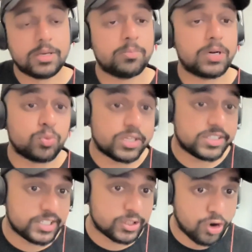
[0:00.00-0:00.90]
But
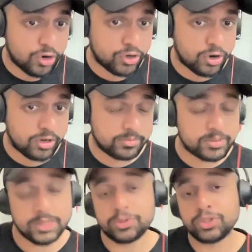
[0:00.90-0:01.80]
once it caught on,
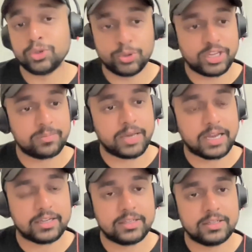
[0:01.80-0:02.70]
there was no looking
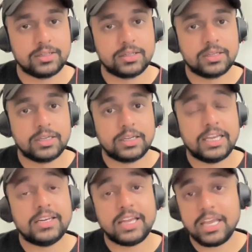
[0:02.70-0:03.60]
back.
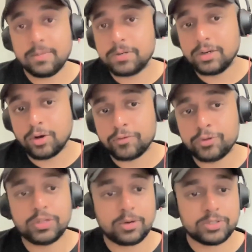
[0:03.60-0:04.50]
In April of
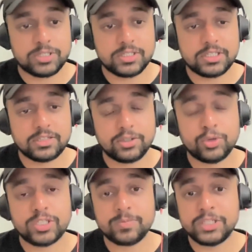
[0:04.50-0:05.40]
2000,
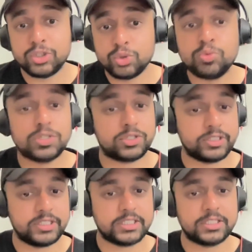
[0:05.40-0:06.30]
USB 2 was
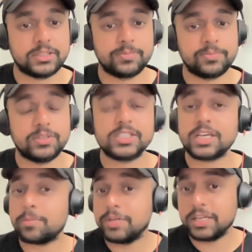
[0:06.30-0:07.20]
released. This
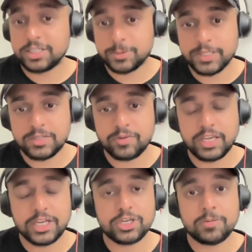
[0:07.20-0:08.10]
updated
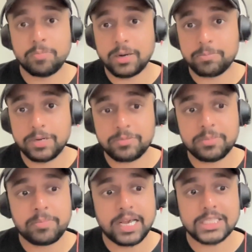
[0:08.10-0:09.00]
specification bumped up the
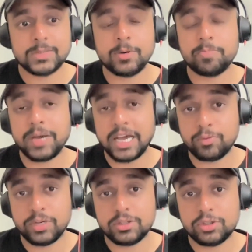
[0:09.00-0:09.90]
maximum
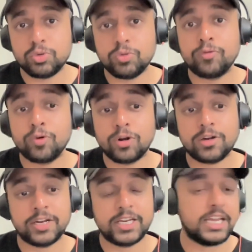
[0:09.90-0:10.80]
bandwidth to
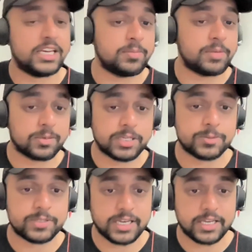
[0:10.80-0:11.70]
480
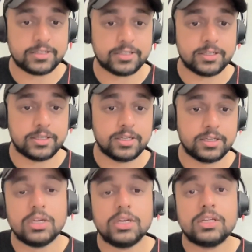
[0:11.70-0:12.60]
megabytes per second.
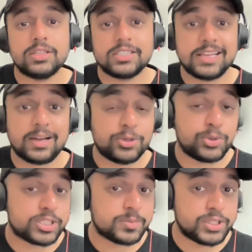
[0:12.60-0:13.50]
This allowed
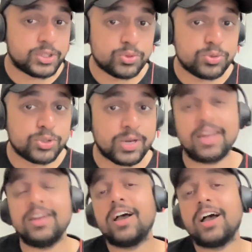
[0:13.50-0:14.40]
USB 2 to
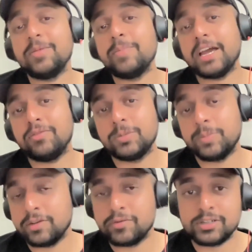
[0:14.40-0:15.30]
handle high bandwidth
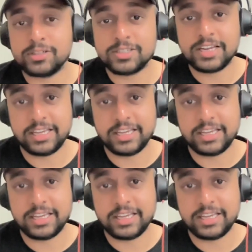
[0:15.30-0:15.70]
peripherals